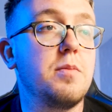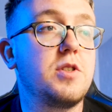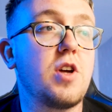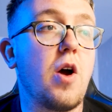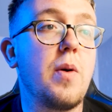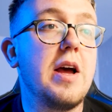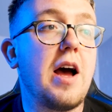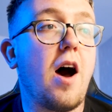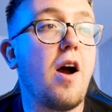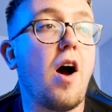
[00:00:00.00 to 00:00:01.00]
So
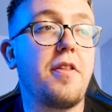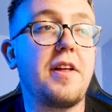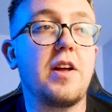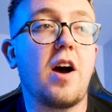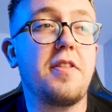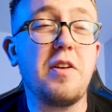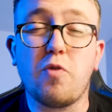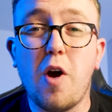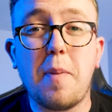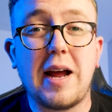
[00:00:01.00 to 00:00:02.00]
I think
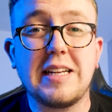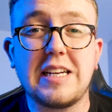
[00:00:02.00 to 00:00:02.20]
right back is